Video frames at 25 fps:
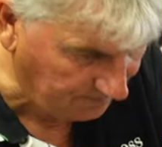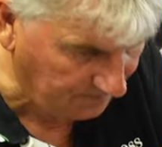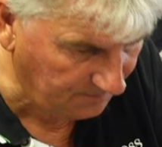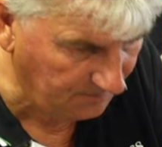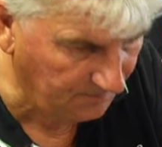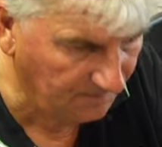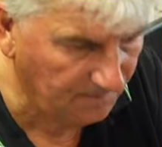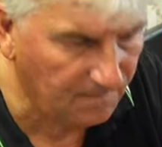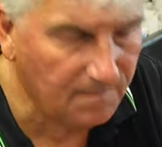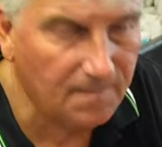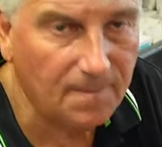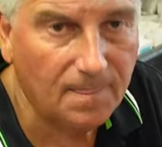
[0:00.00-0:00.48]

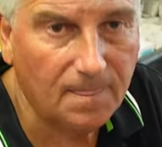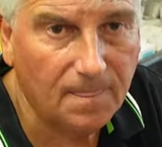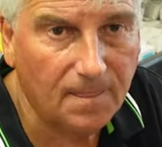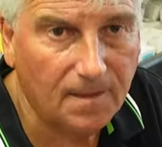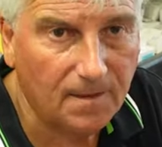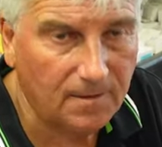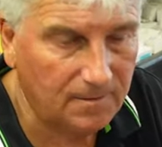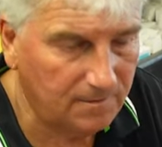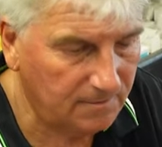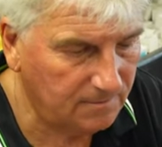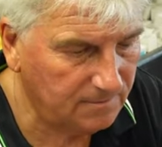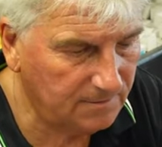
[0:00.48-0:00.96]
once through the
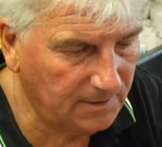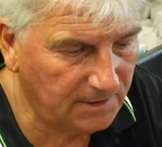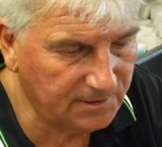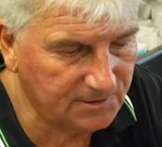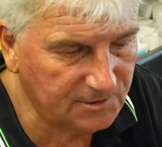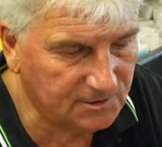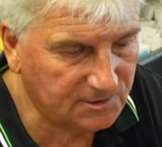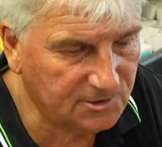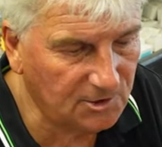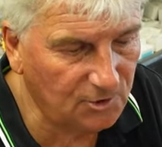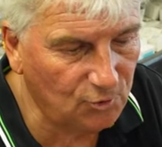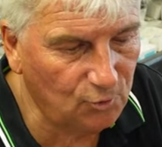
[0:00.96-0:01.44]
loop or twice? Yeah,
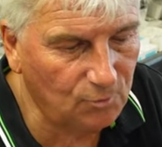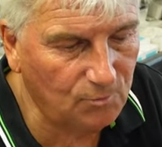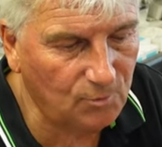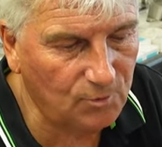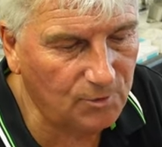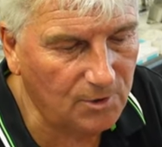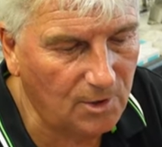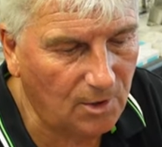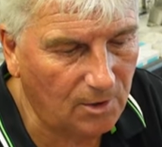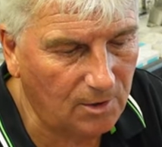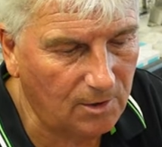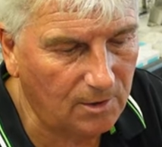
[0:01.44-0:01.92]
just a normal
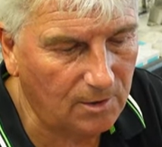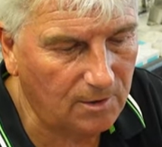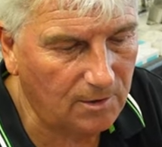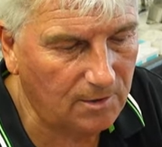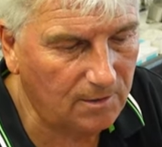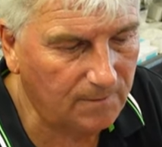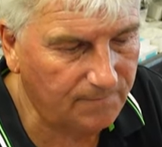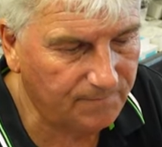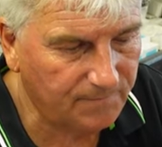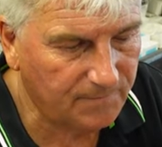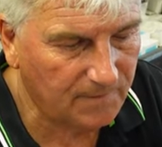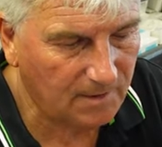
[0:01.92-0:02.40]
knot. Okay,
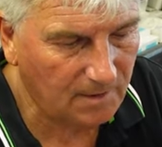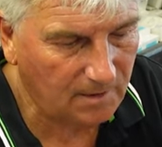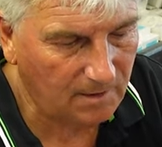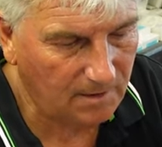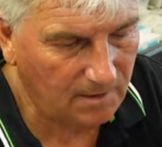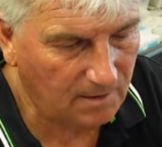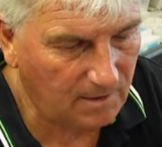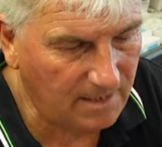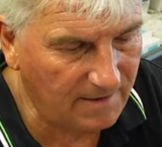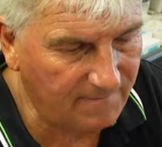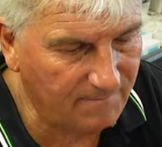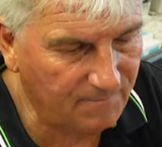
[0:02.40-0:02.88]
right, yeah, yeah.
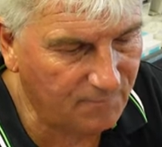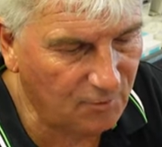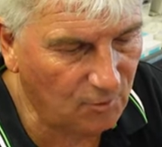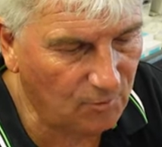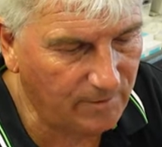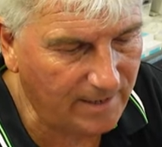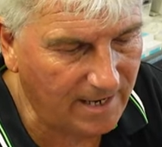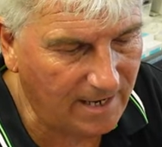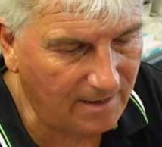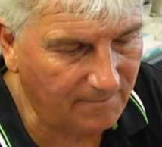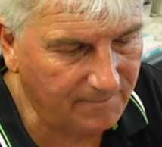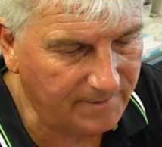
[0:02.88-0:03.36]
I haven't
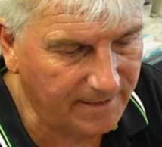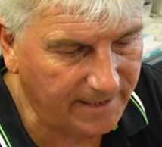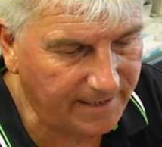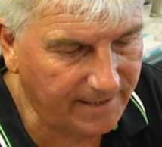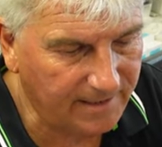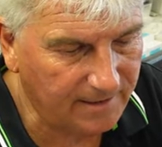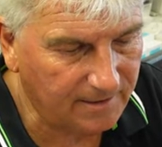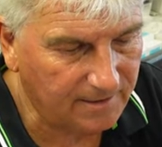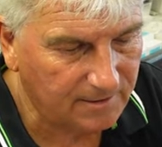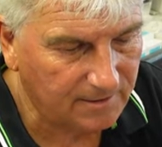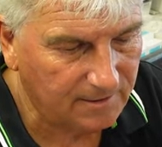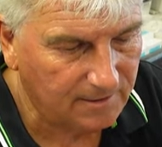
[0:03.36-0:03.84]
pulled it up yet.
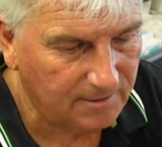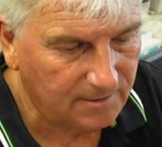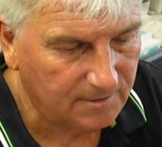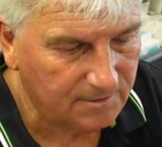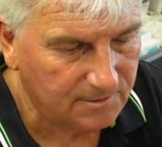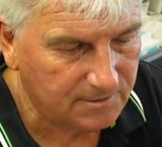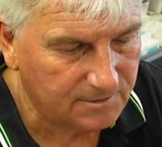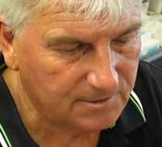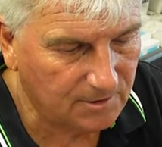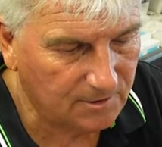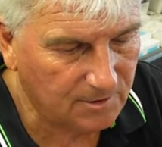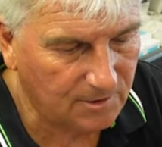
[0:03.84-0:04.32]
Yeah.
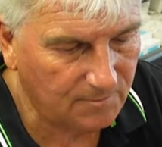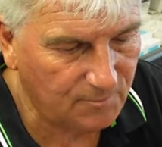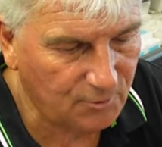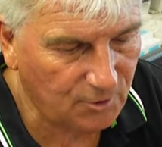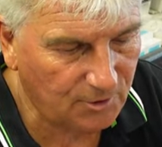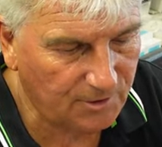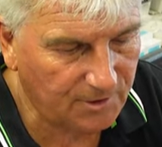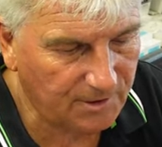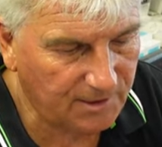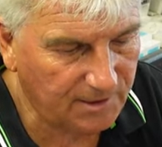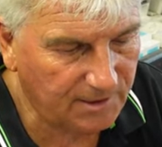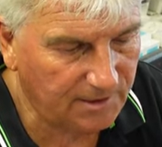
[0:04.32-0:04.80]
Because I'm going to
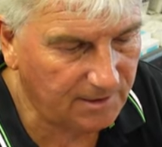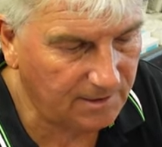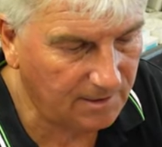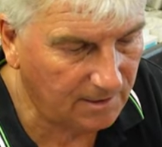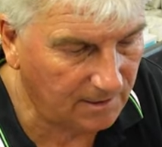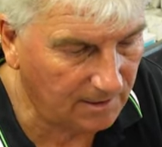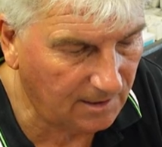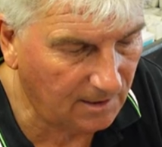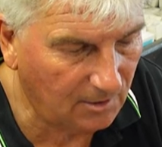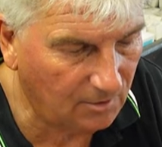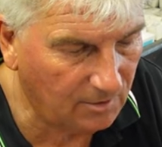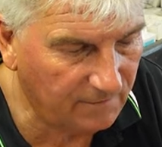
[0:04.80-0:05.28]
put the
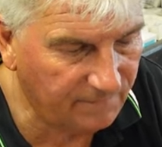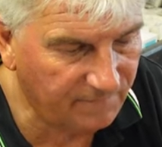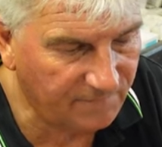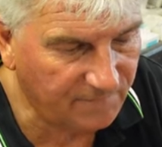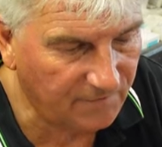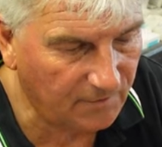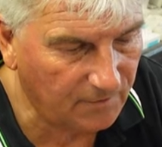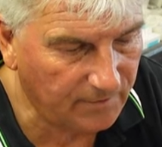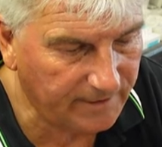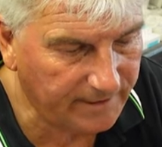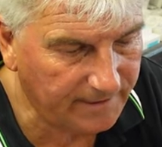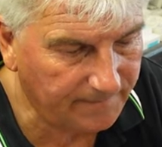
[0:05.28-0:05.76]
yeah. line
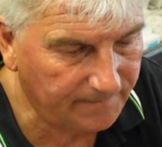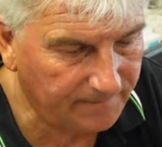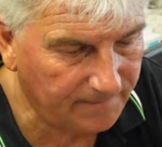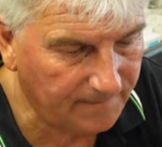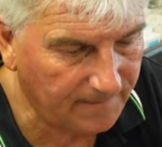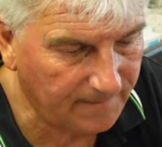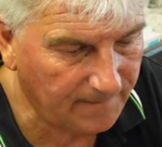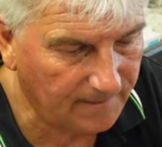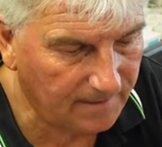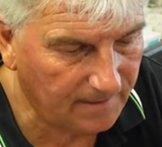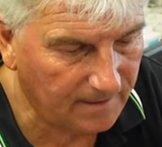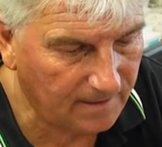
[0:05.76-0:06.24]
through it.
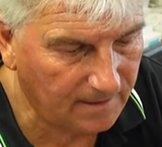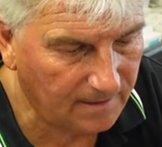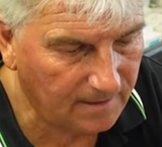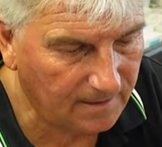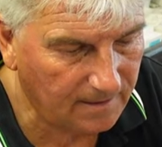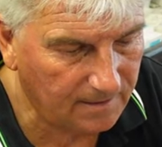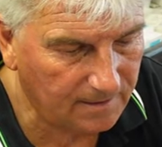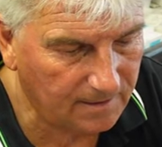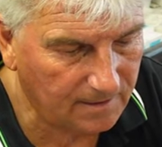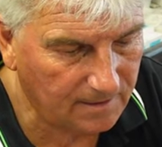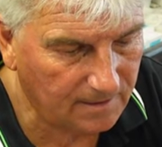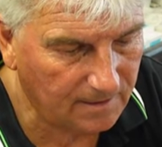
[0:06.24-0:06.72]
Yeah.
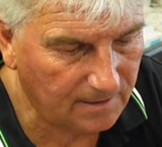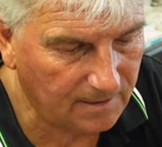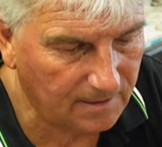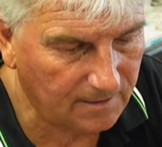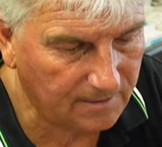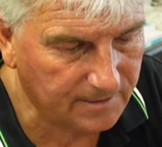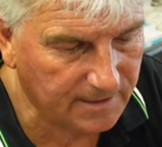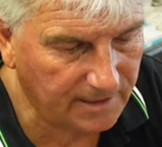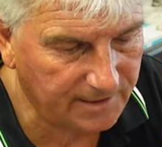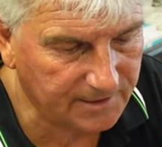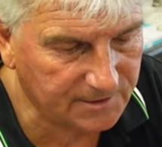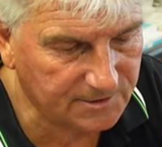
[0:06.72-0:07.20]

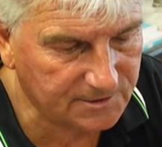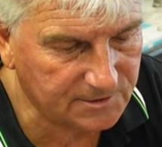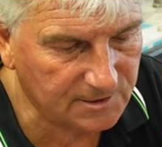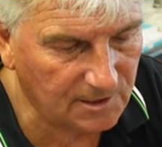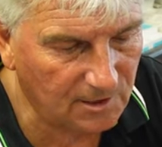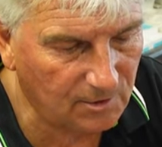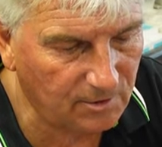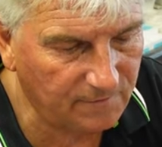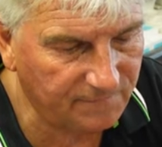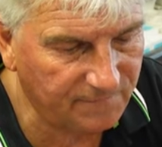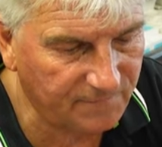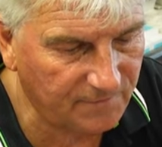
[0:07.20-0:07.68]
Okay, this is the
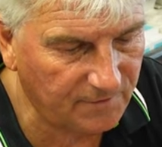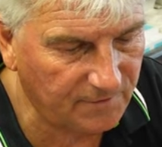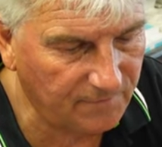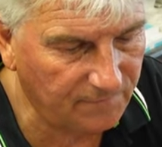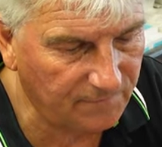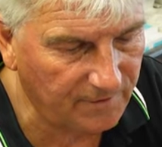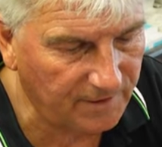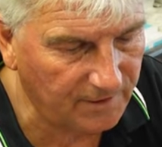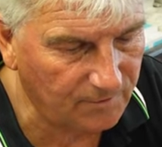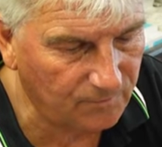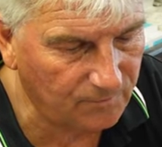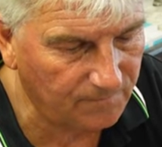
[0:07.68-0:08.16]
line from the
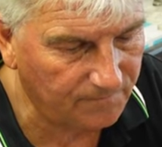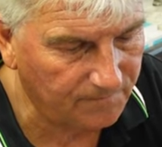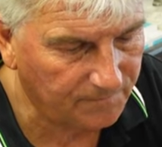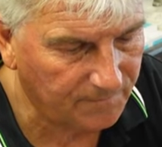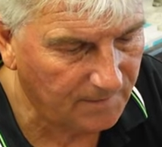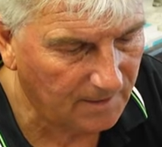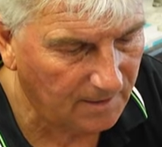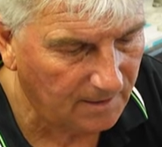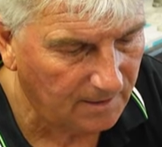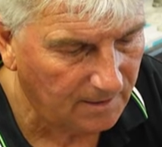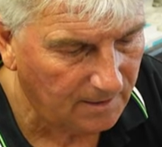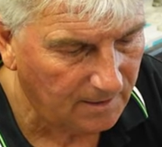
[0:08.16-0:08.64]
reel.
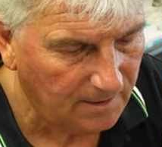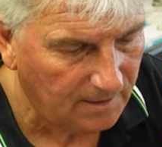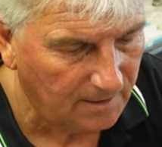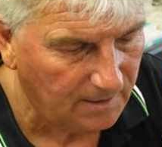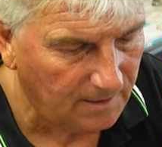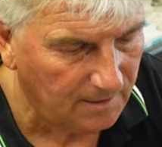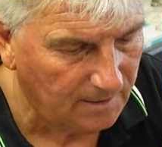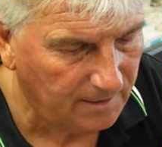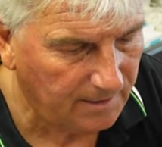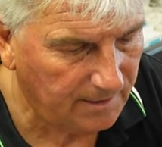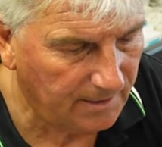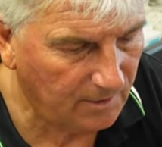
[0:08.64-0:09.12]

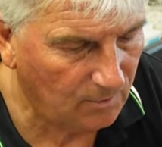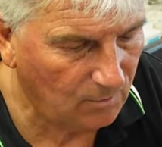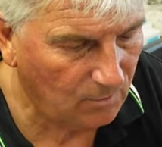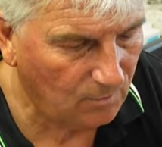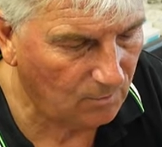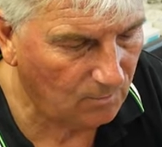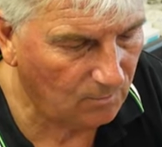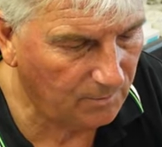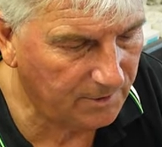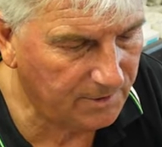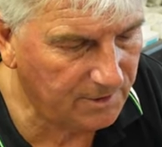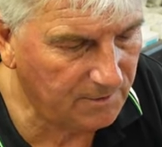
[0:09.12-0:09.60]
Now,
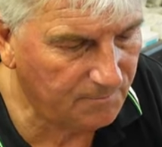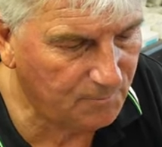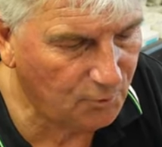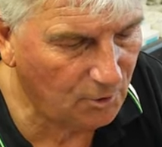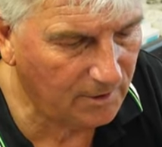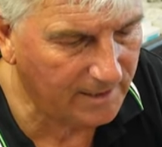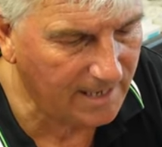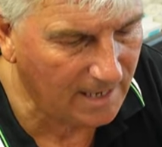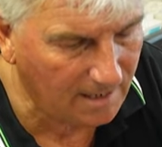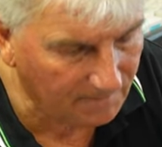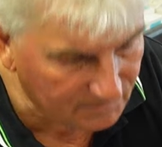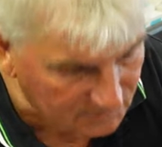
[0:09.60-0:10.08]
when you
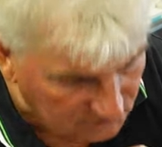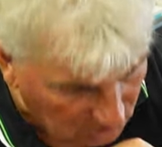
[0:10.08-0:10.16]
pull it up